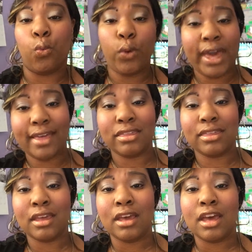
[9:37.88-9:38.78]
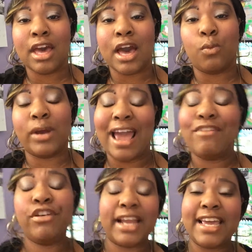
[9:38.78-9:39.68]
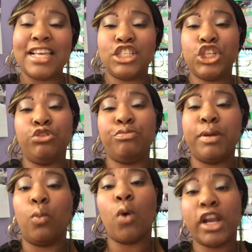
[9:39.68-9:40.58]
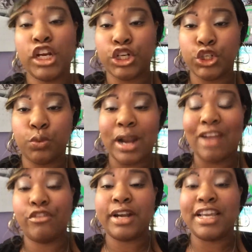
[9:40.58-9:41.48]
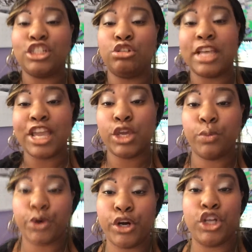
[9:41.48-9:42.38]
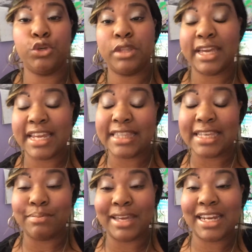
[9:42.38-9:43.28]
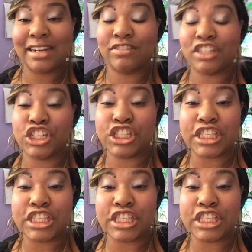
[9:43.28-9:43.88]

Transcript: with whatever it is you've been wanting to do, whatever it is you say you were going to do the beginning of the